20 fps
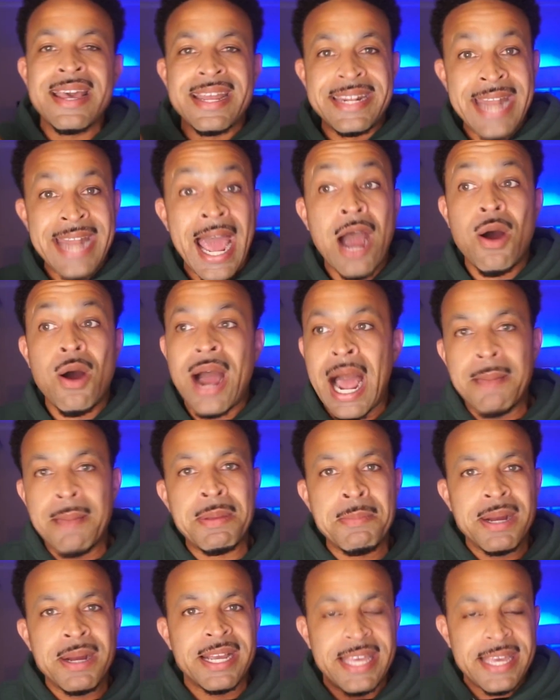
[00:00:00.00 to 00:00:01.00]
Now Jaime
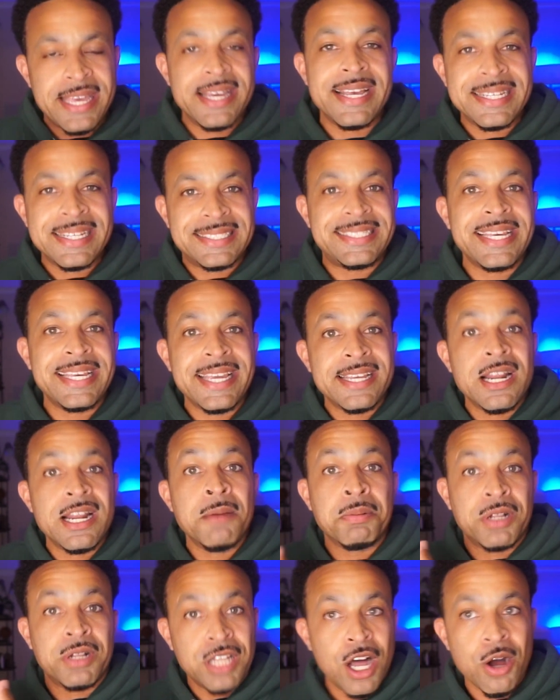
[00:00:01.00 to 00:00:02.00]
Munguia is seeing it
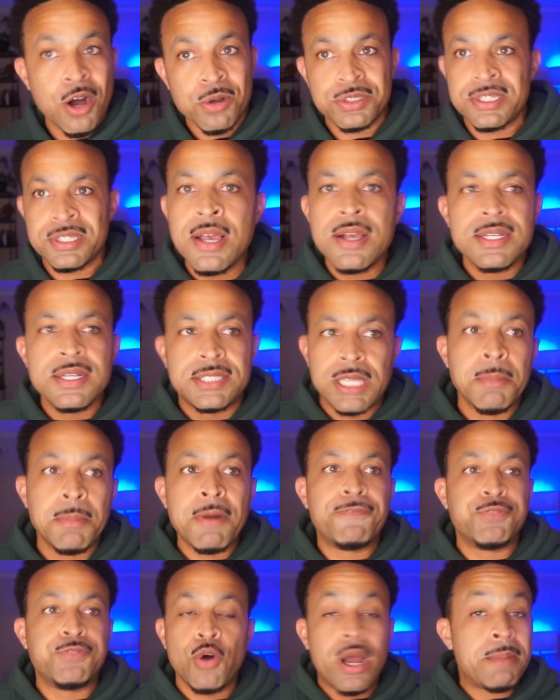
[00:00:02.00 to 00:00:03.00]
up close. Some
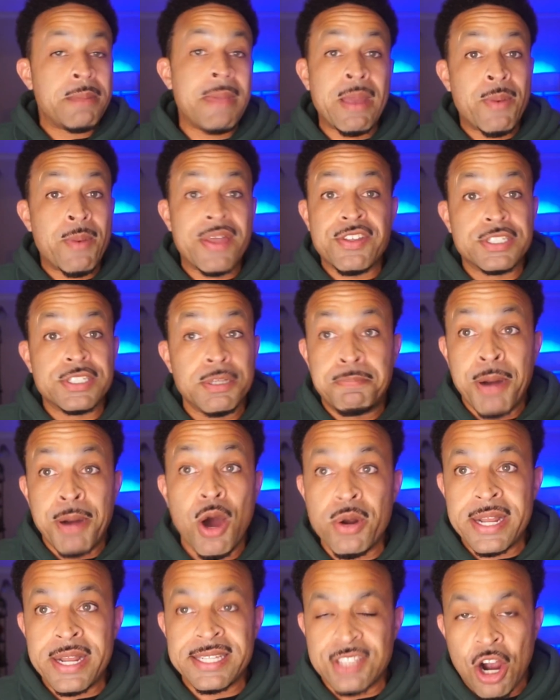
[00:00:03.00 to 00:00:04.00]
of Floyd Mayweather's
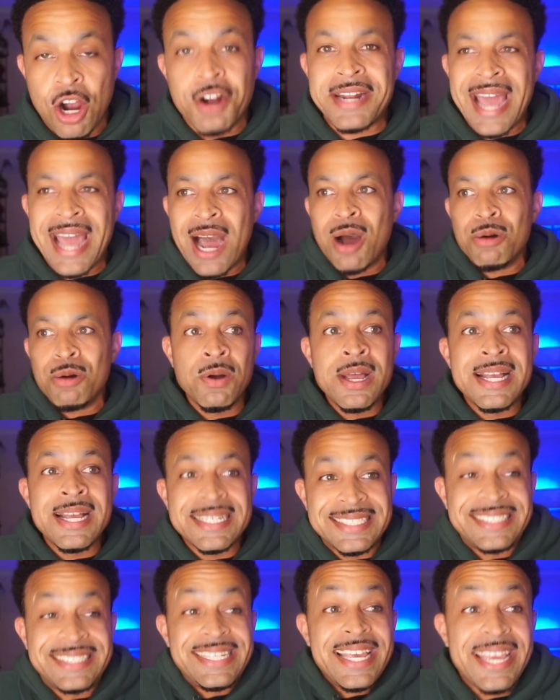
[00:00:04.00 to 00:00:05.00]
opponents are now
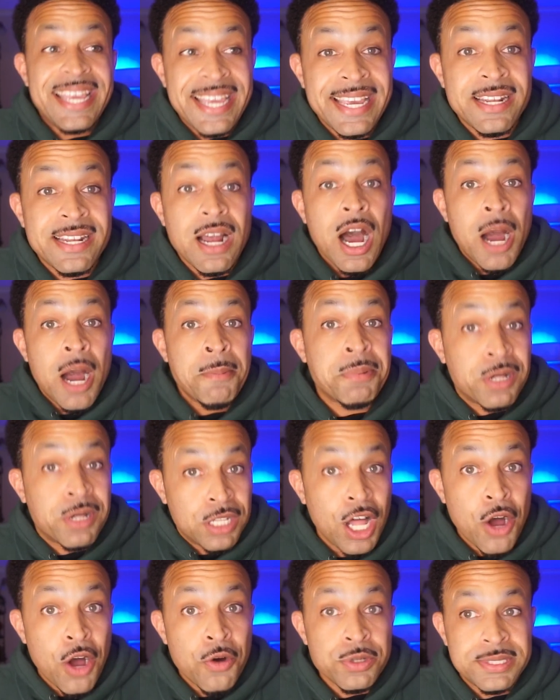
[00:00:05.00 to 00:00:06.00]
seeing it up
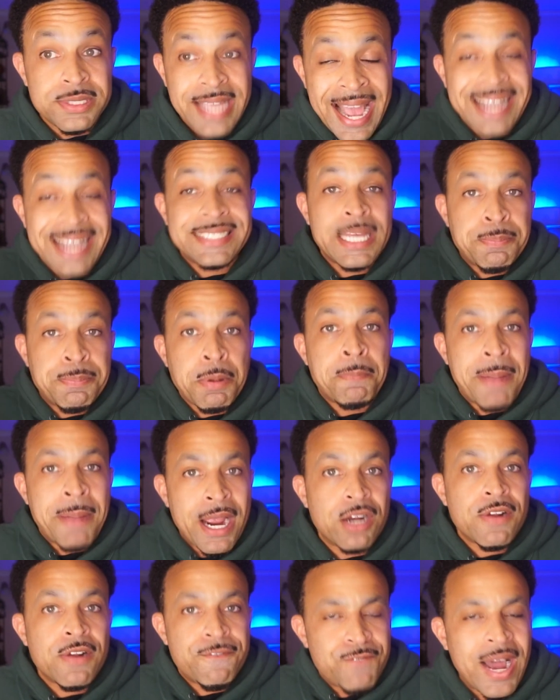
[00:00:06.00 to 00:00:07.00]
close as they
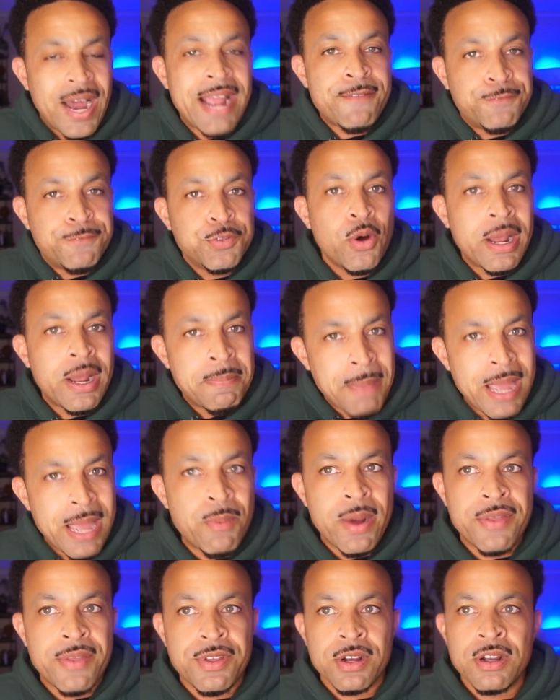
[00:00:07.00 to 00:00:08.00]
prepare to fight Floyd
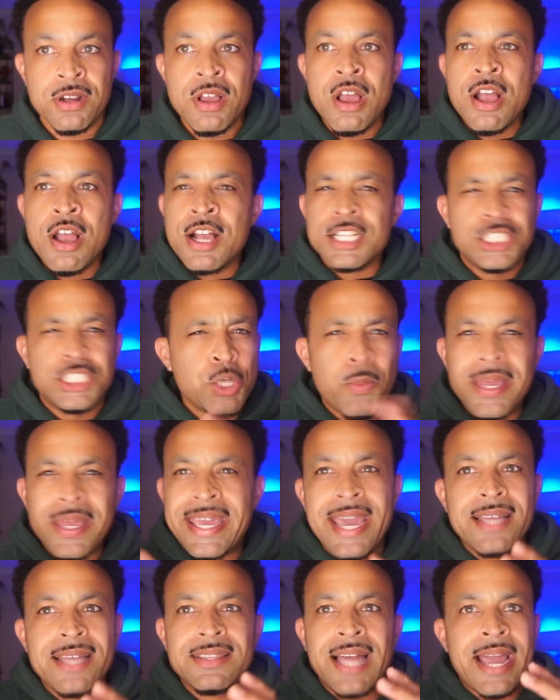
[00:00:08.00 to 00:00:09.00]
Mayweather. So we
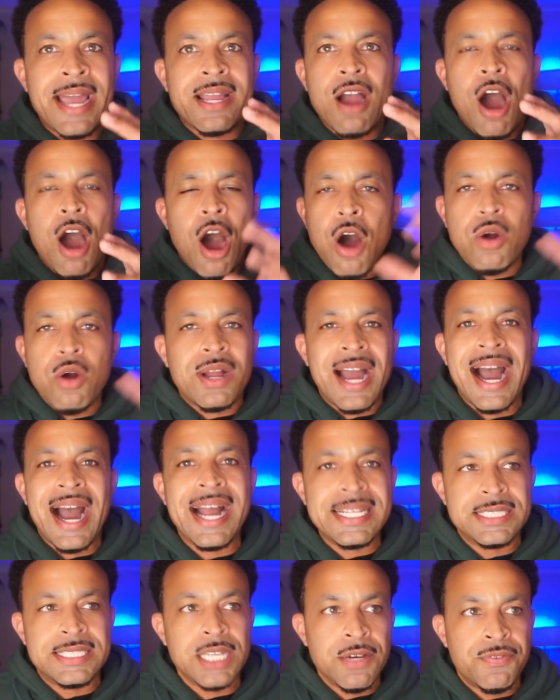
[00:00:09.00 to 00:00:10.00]
get like all
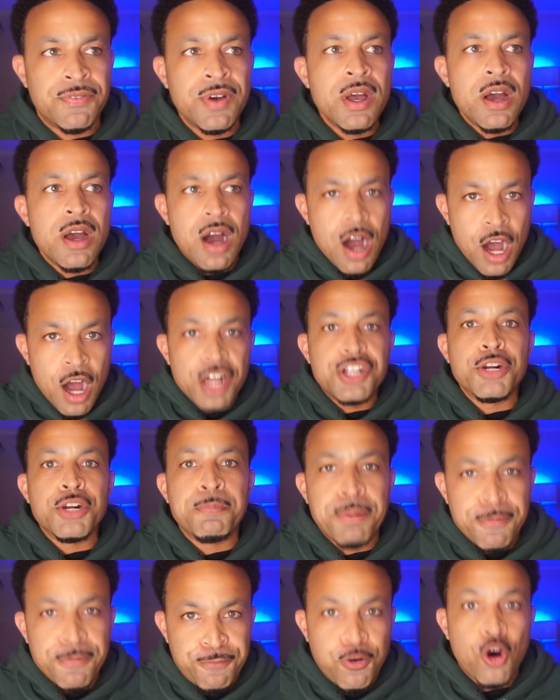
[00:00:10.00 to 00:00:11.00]
kinds of
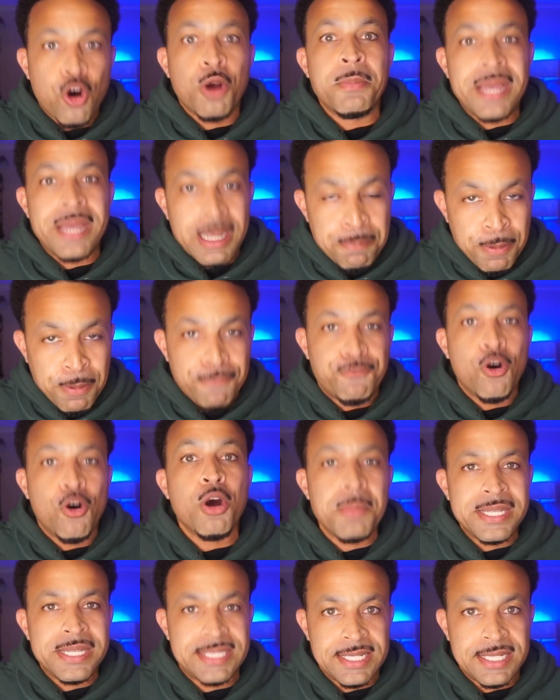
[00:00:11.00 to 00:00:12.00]
underperforming
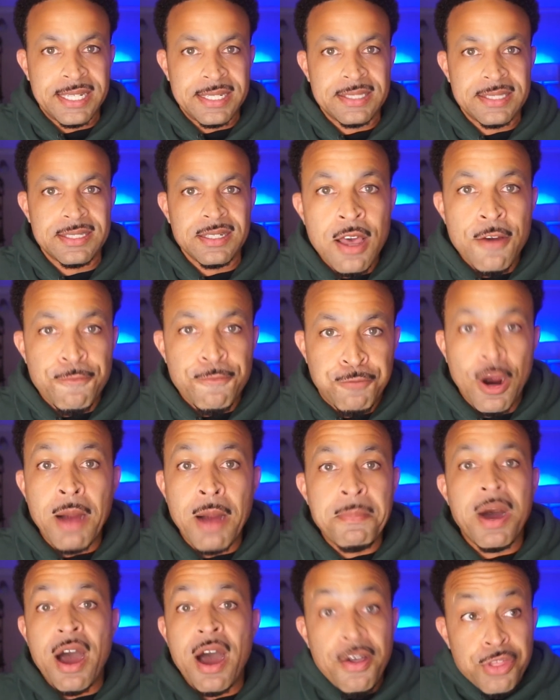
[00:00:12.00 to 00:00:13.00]
performances
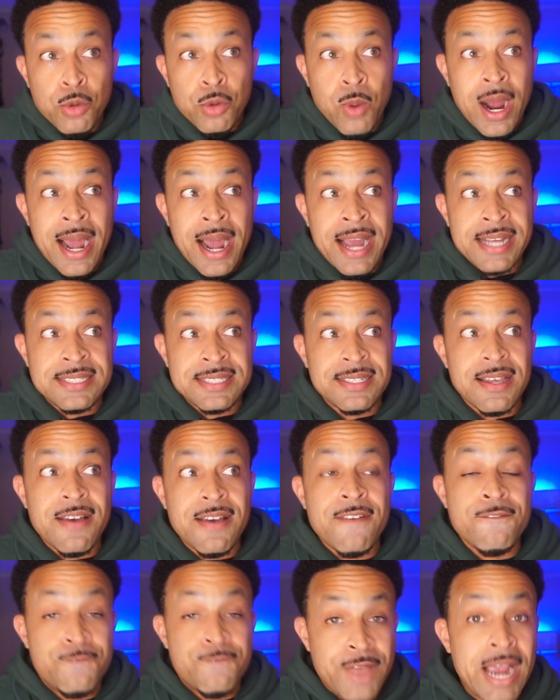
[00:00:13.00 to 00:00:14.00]
from otherwise
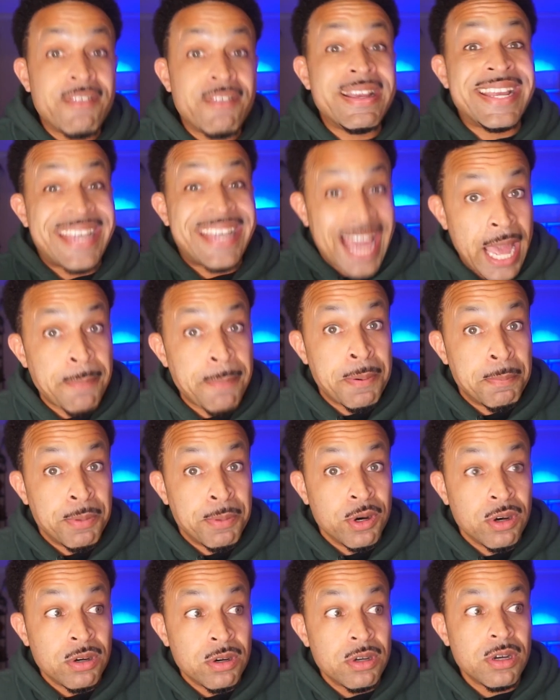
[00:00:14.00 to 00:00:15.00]
very
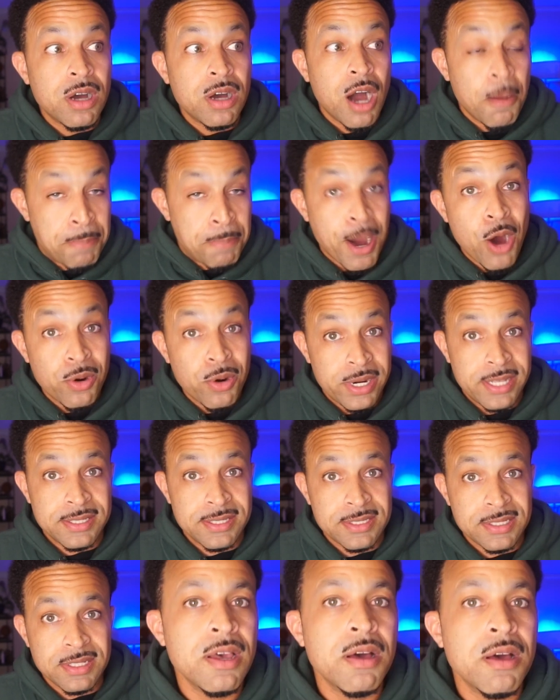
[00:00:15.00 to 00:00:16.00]
capable
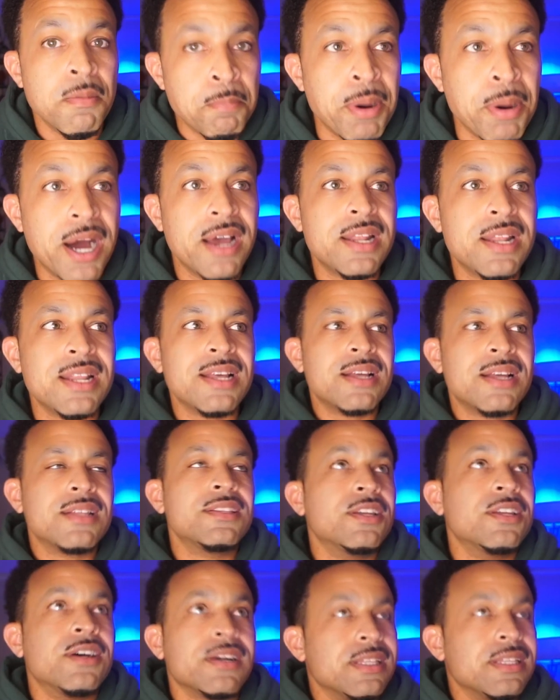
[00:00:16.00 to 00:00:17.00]
opponents. But
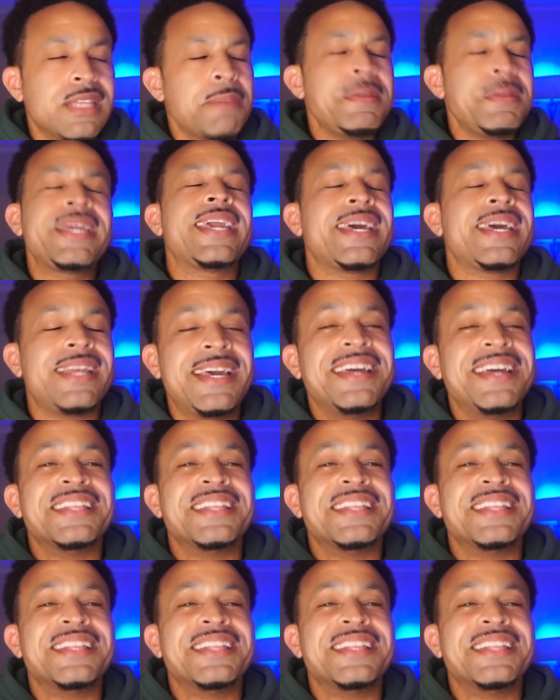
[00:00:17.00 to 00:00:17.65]
look, let me get,